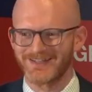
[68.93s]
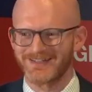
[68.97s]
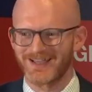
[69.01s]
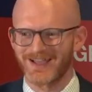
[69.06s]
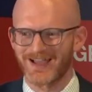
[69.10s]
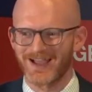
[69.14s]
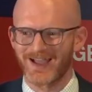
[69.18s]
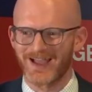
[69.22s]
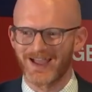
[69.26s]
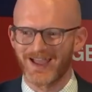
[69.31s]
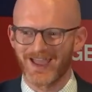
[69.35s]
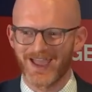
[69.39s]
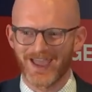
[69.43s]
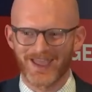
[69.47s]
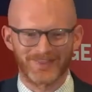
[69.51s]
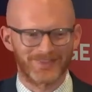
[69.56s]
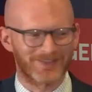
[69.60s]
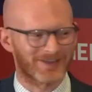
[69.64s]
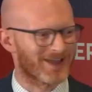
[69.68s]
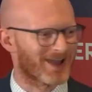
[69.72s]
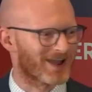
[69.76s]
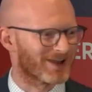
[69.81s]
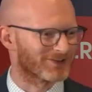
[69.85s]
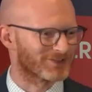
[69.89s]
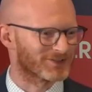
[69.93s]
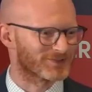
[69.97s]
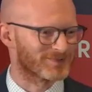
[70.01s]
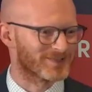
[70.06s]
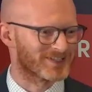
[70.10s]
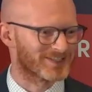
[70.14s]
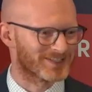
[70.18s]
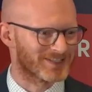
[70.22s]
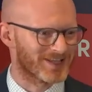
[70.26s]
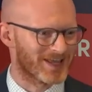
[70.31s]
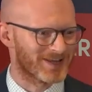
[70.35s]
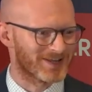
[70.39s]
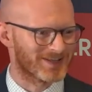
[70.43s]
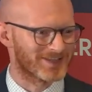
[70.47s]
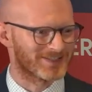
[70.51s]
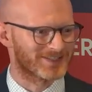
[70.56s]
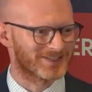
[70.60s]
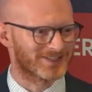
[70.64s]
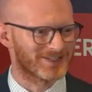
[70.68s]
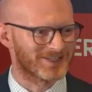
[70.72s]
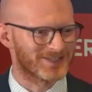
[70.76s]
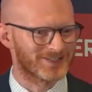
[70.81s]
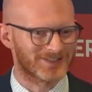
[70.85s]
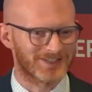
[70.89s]
the congressman said
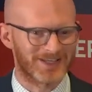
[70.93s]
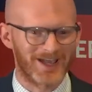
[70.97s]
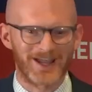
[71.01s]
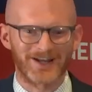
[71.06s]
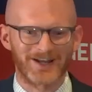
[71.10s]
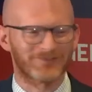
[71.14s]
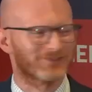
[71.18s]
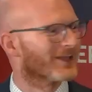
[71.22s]
is kind